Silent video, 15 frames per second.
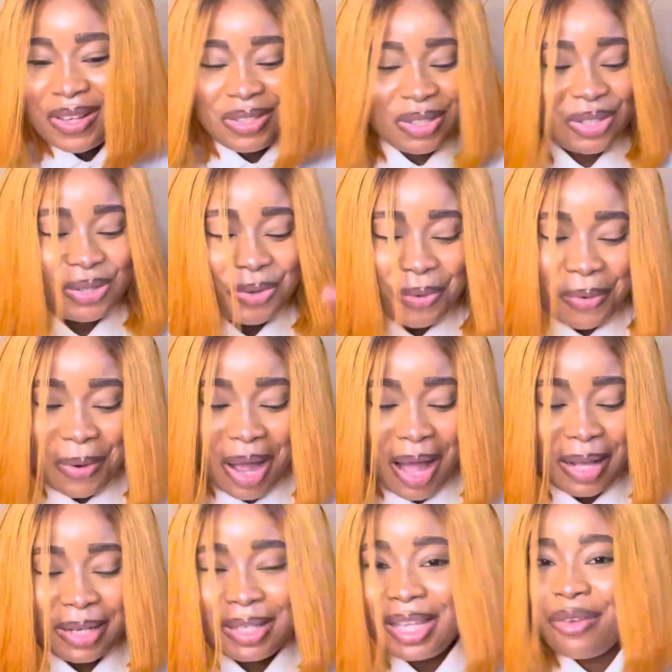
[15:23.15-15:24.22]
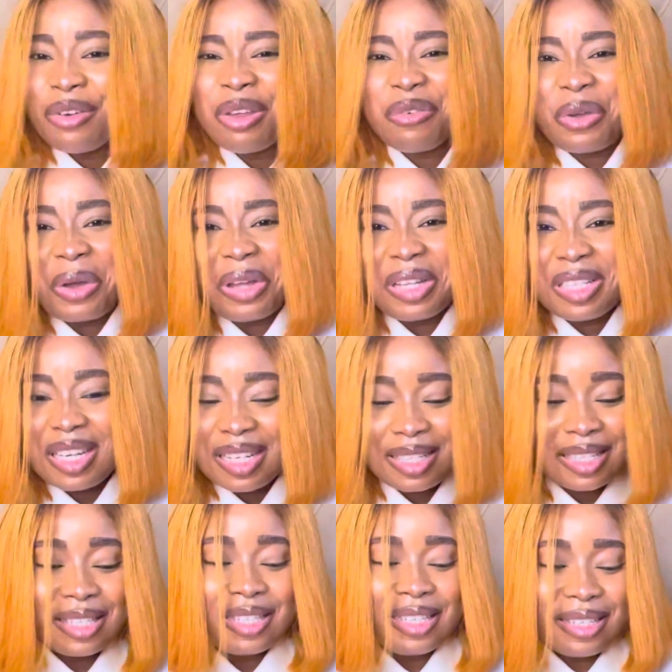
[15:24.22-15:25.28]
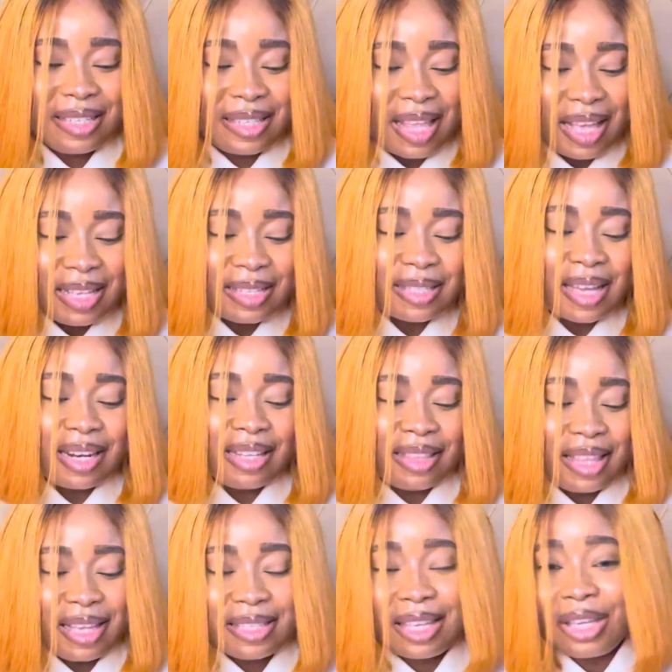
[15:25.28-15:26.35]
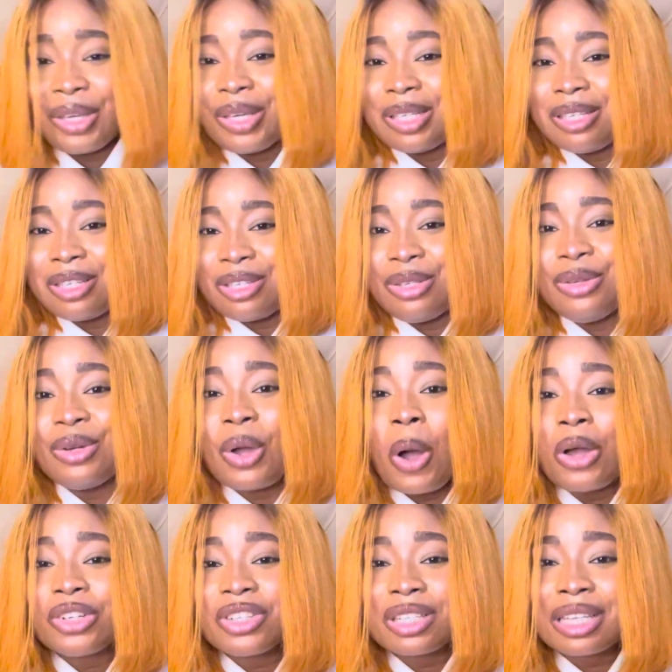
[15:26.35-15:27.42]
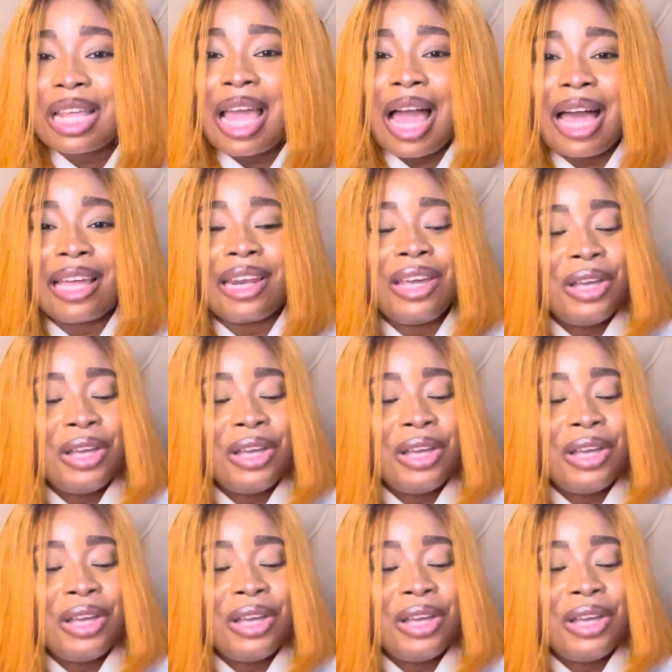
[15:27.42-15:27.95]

just go and even if you're in your 30s these things are the things that you can still consciously add